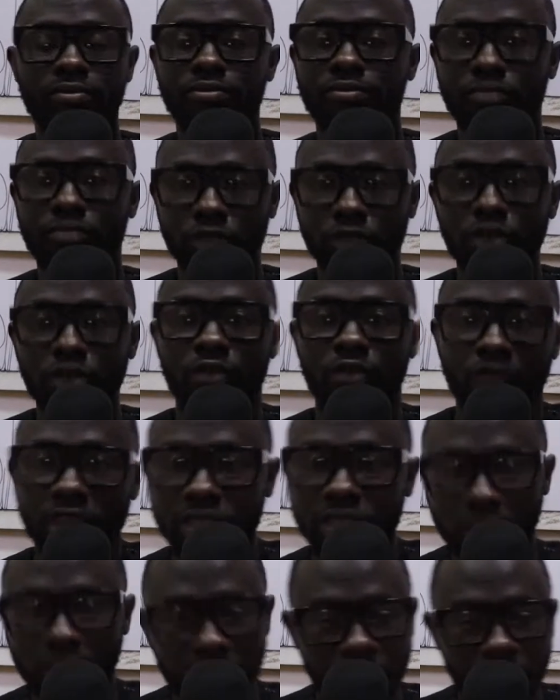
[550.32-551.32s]
you've written
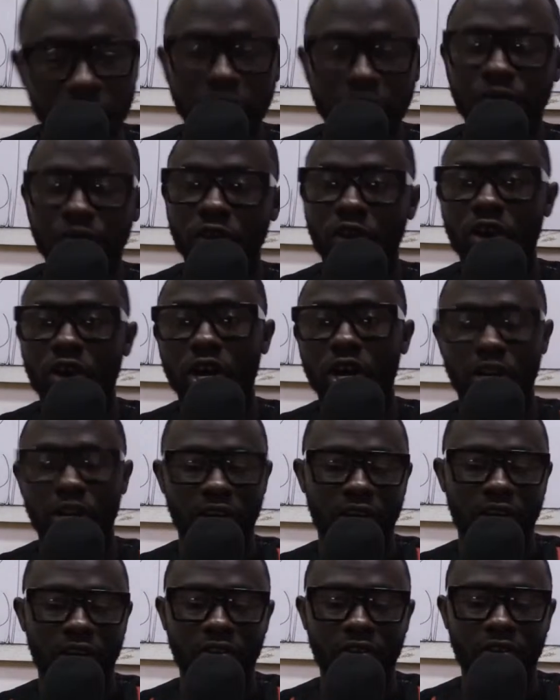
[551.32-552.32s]
it before and you are
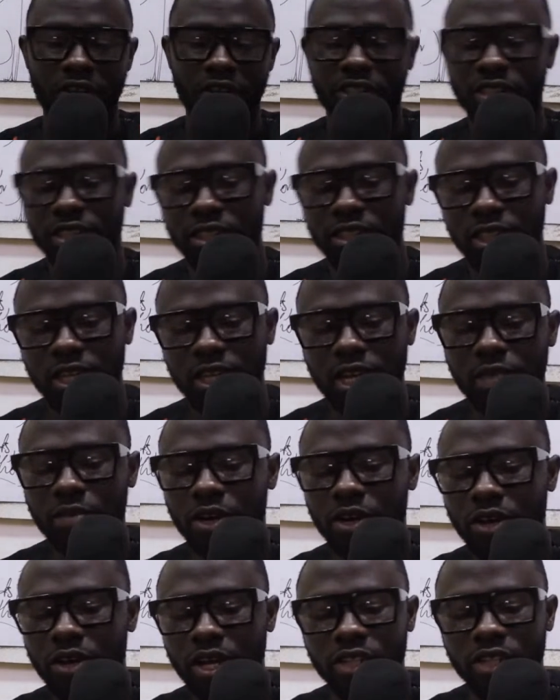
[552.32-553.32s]
reciting? Let me know in
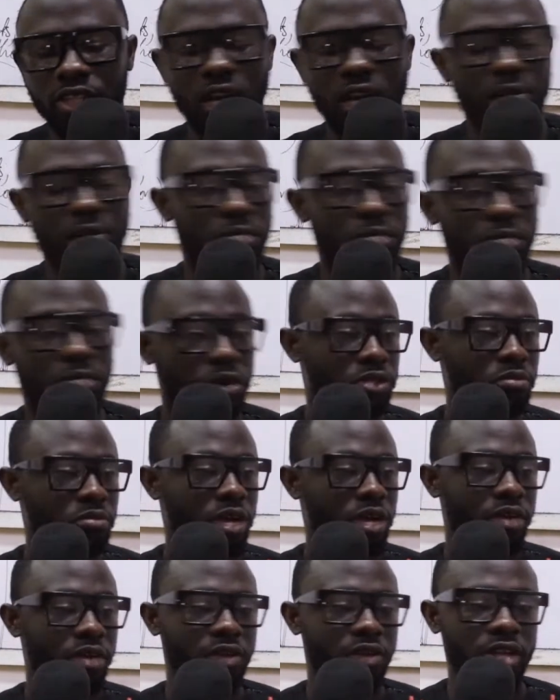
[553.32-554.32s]
the chat box,
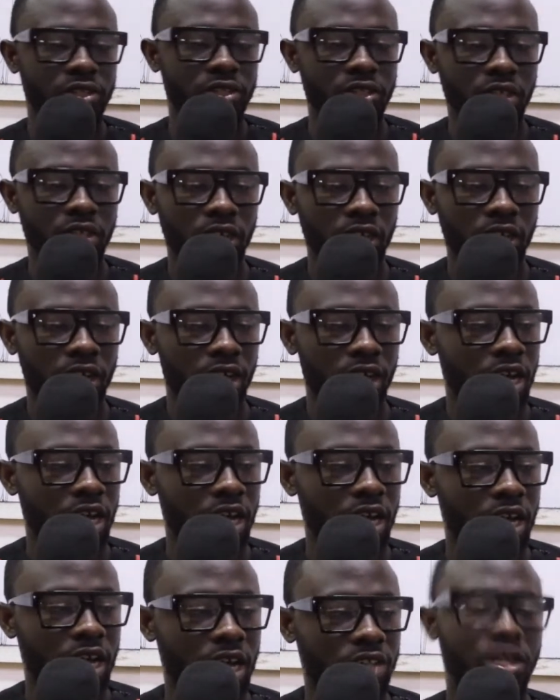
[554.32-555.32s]
Margaret, uh,
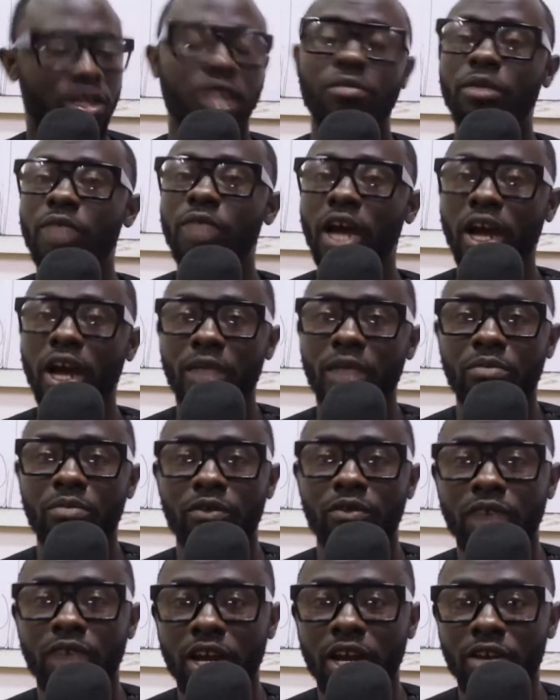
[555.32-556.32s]
so that maybe I can
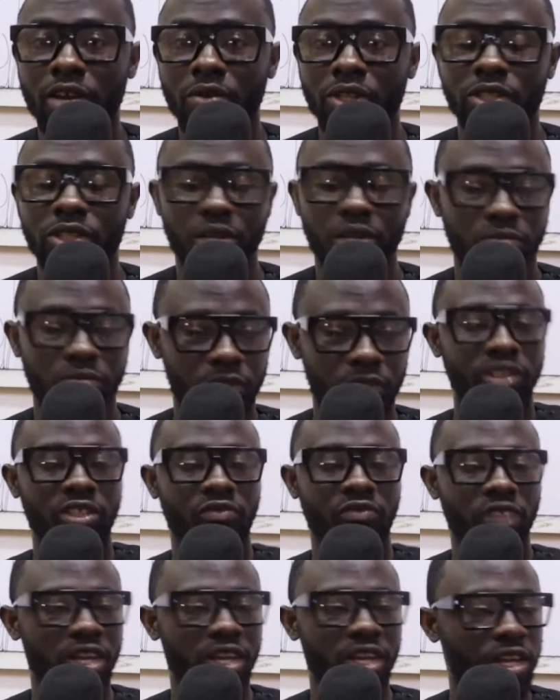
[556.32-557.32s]
provide you with some
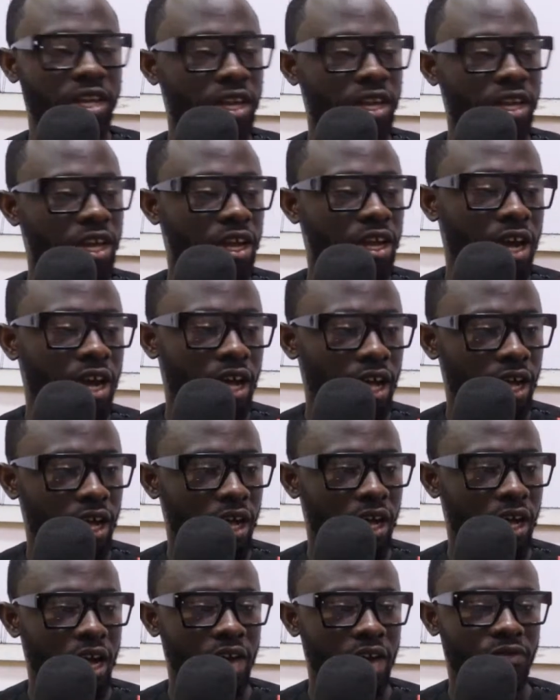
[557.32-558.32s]
specific uh,
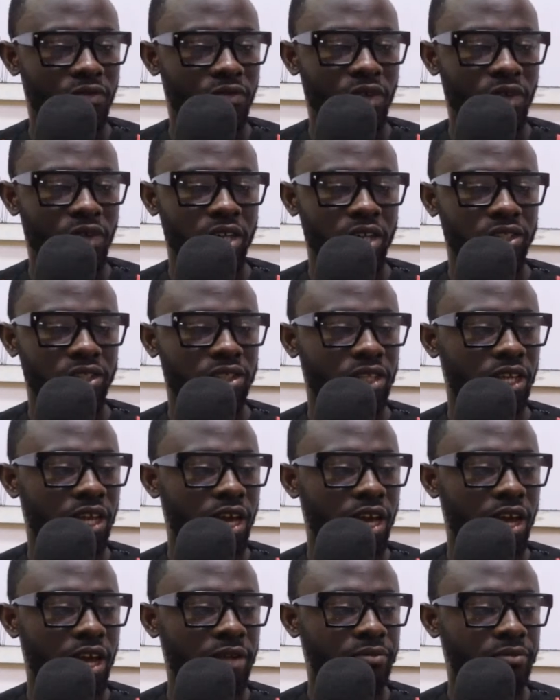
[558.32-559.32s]
advice here.
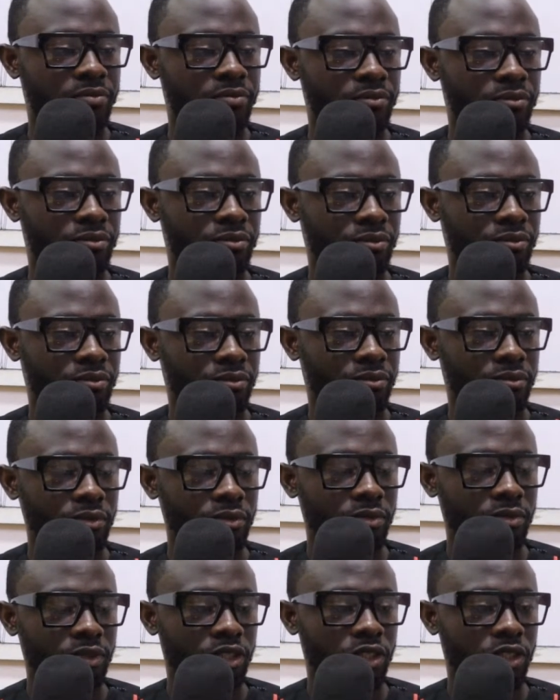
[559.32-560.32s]

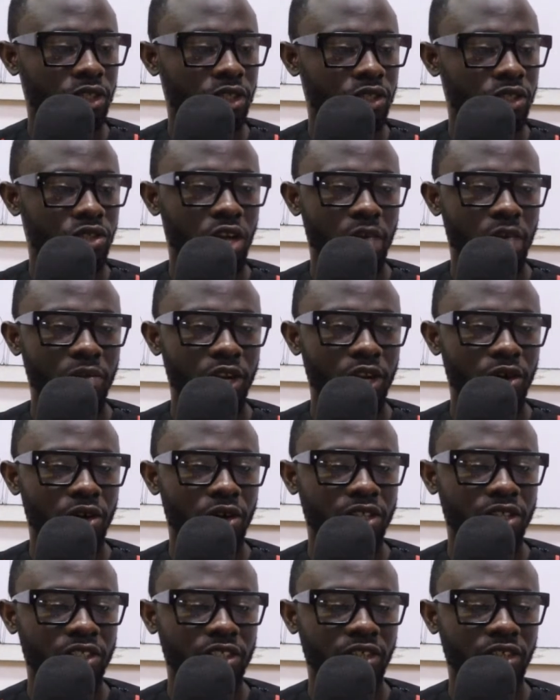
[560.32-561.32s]
So let me know, is
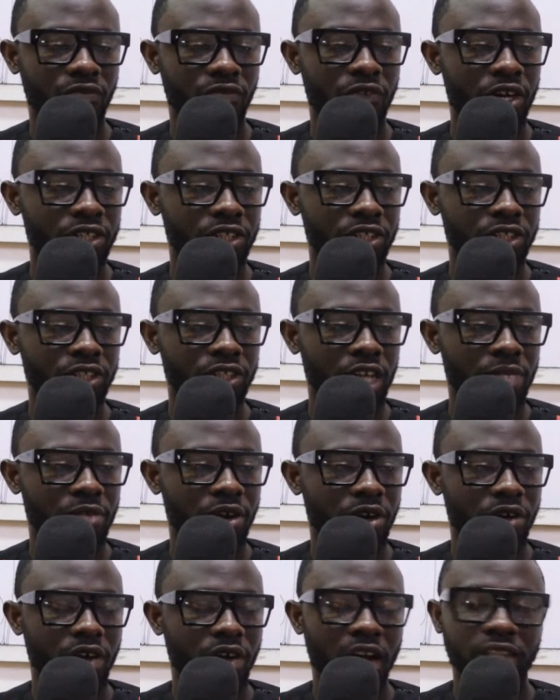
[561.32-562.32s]
this the first time you are
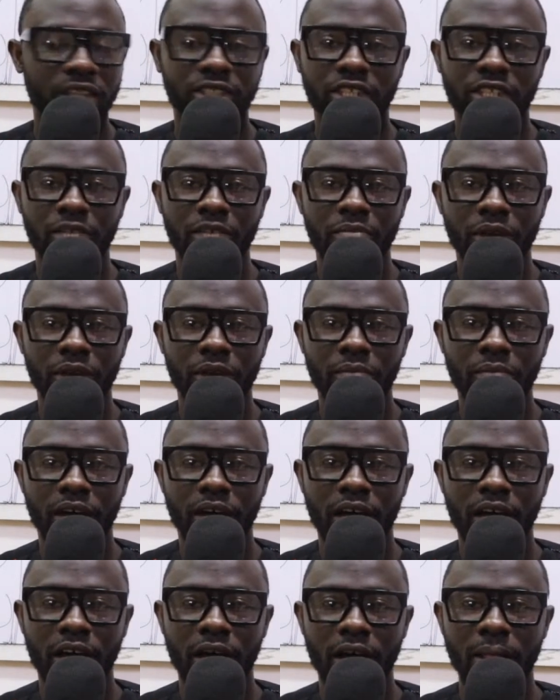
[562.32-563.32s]
writing the paper
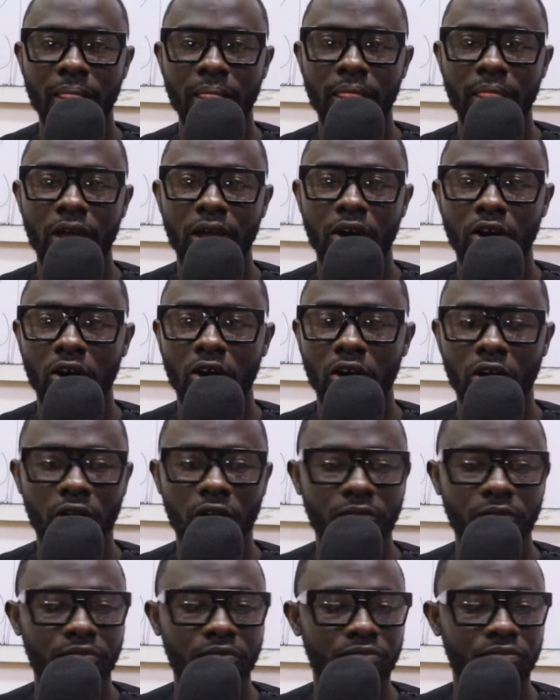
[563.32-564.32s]
or
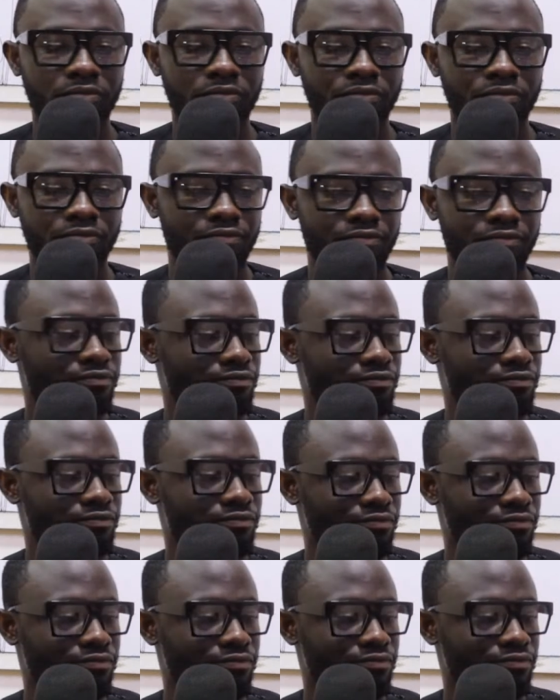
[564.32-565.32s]

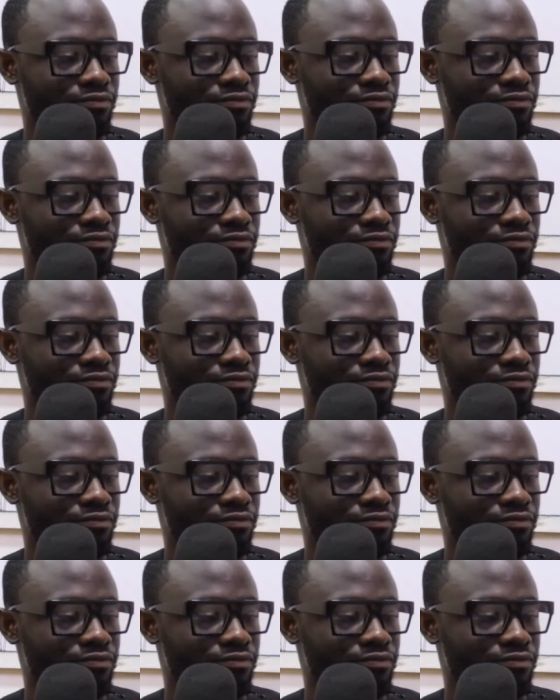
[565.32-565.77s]
you are